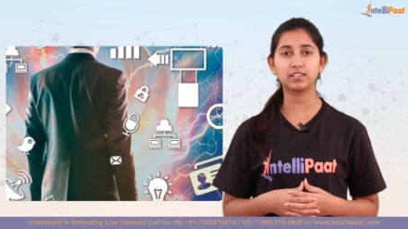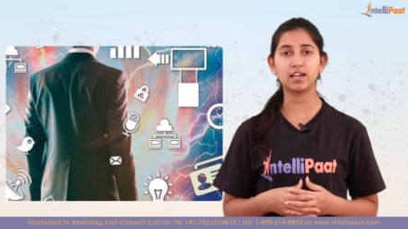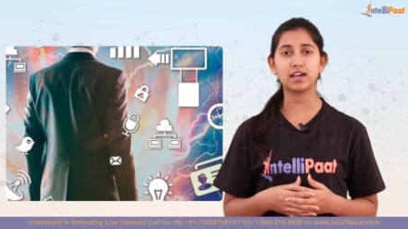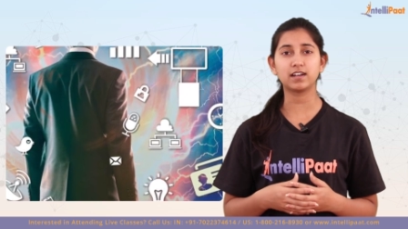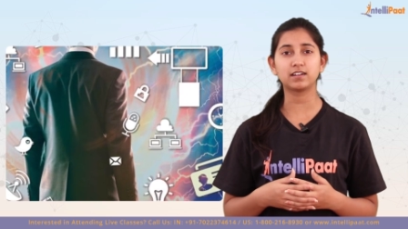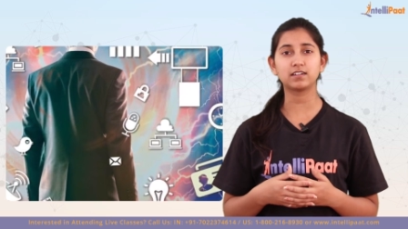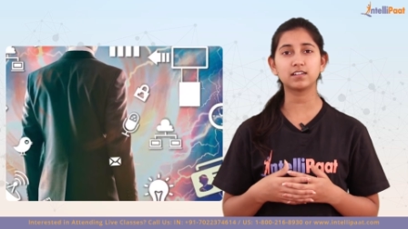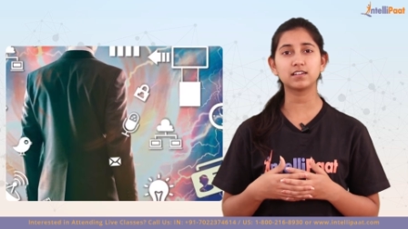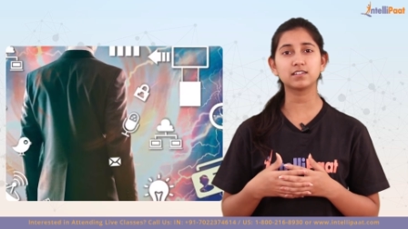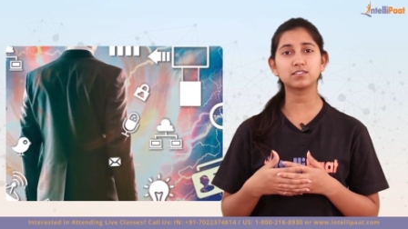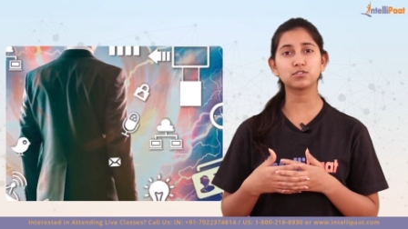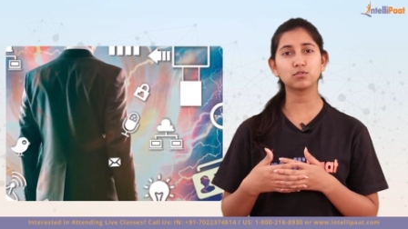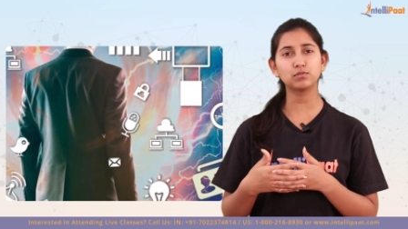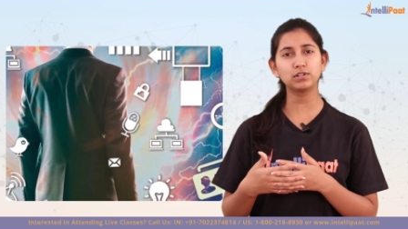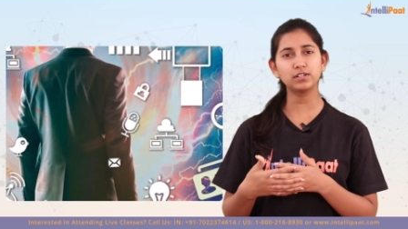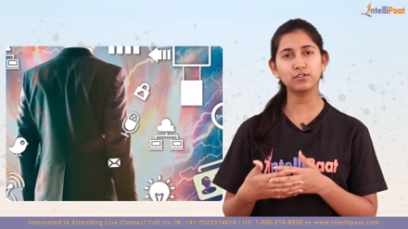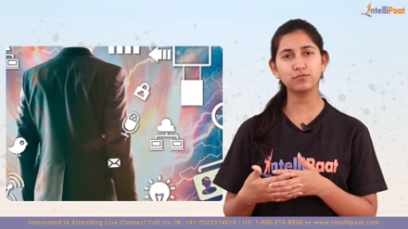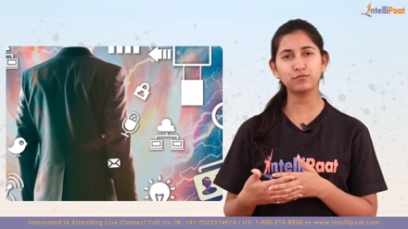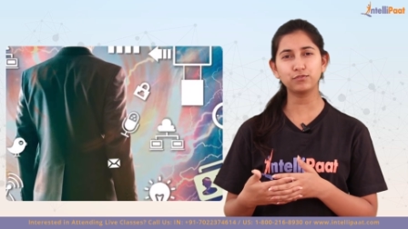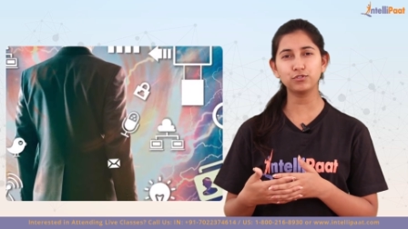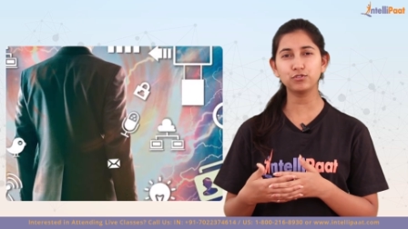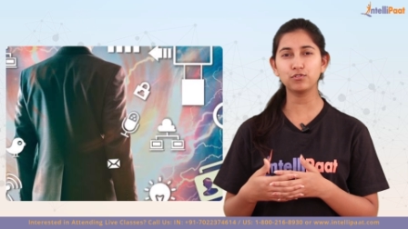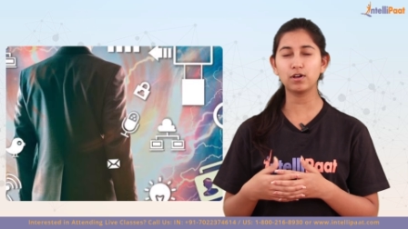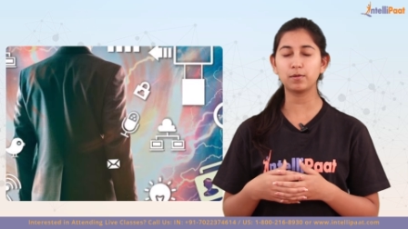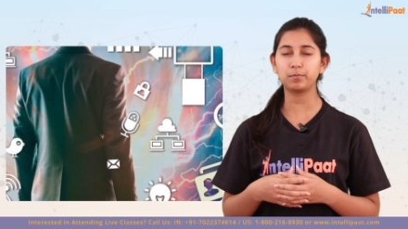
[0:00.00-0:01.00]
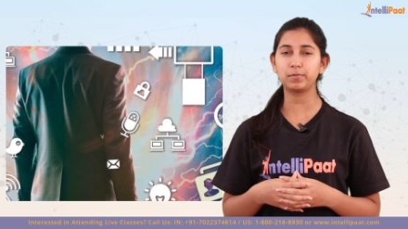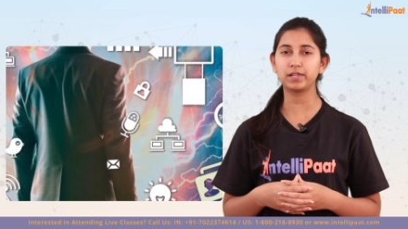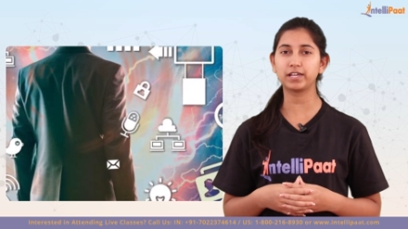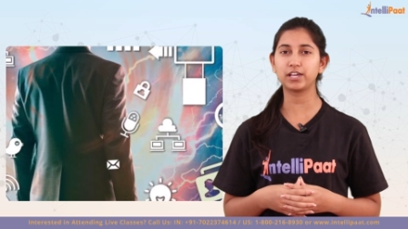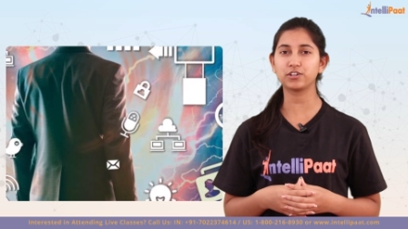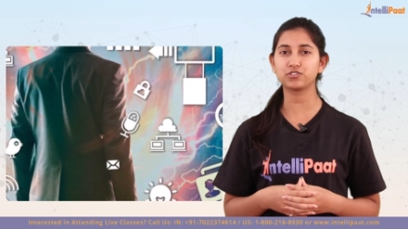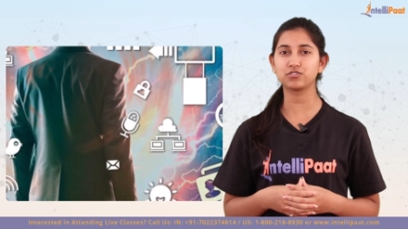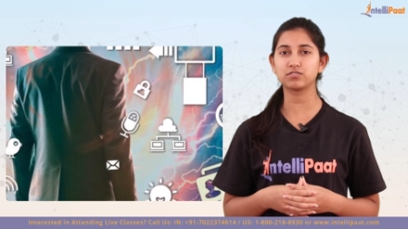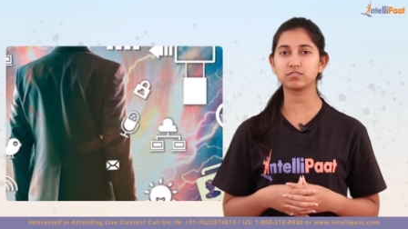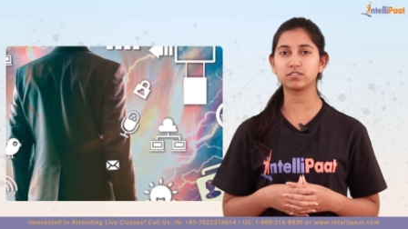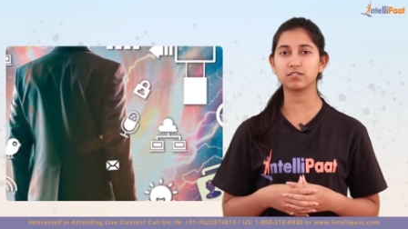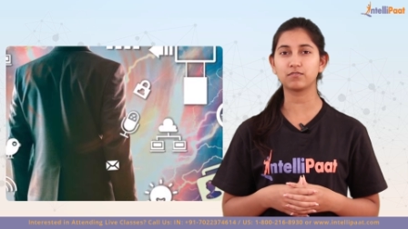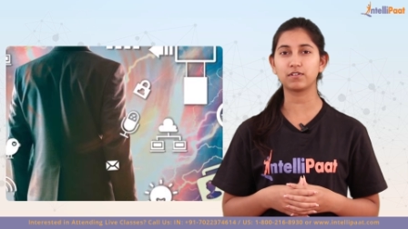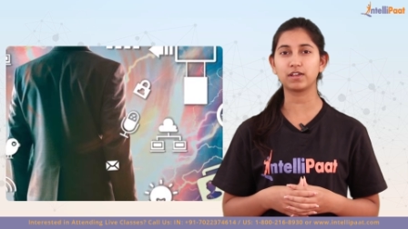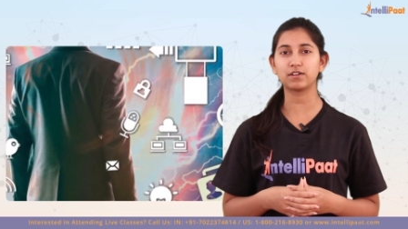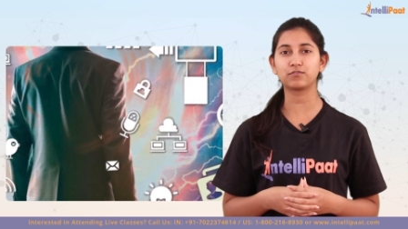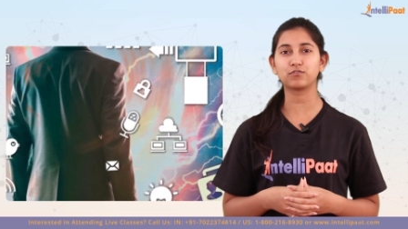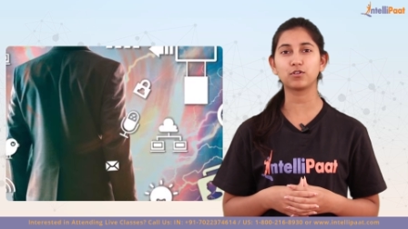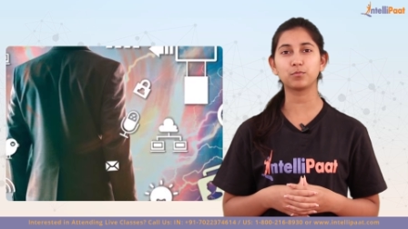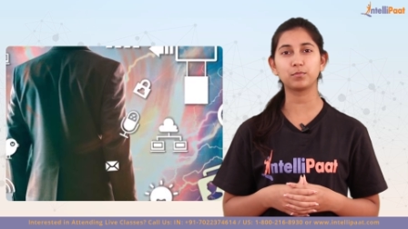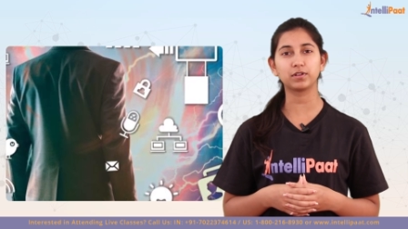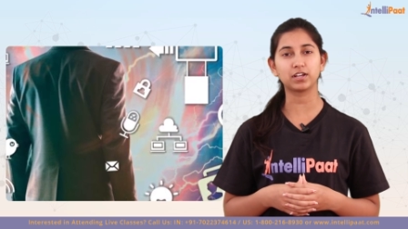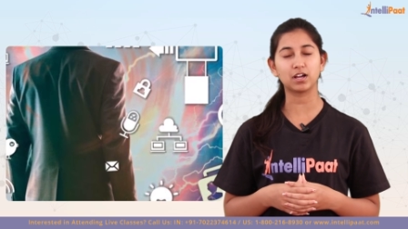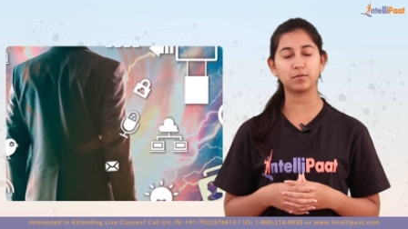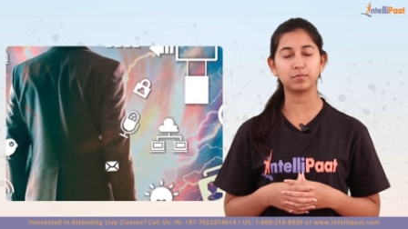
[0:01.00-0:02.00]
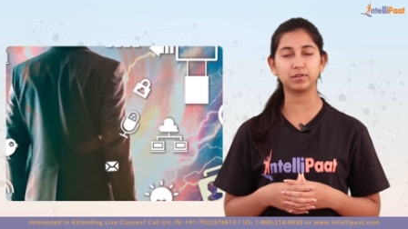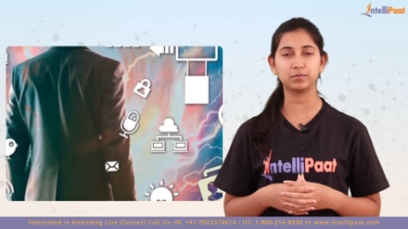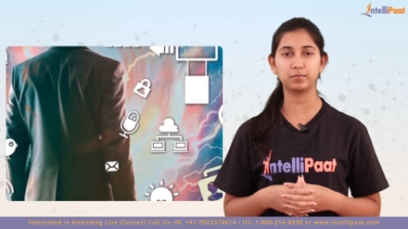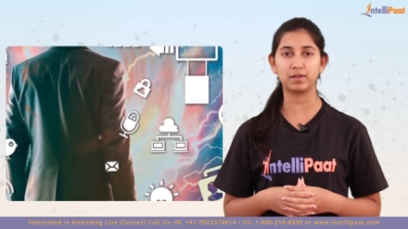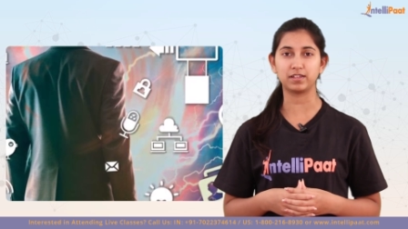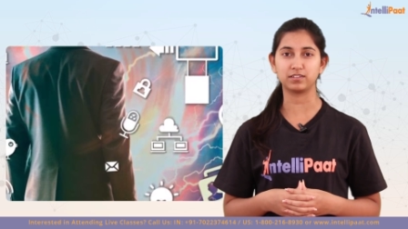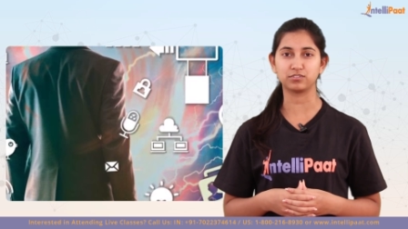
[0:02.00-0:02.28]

that is only a few applications away from becoming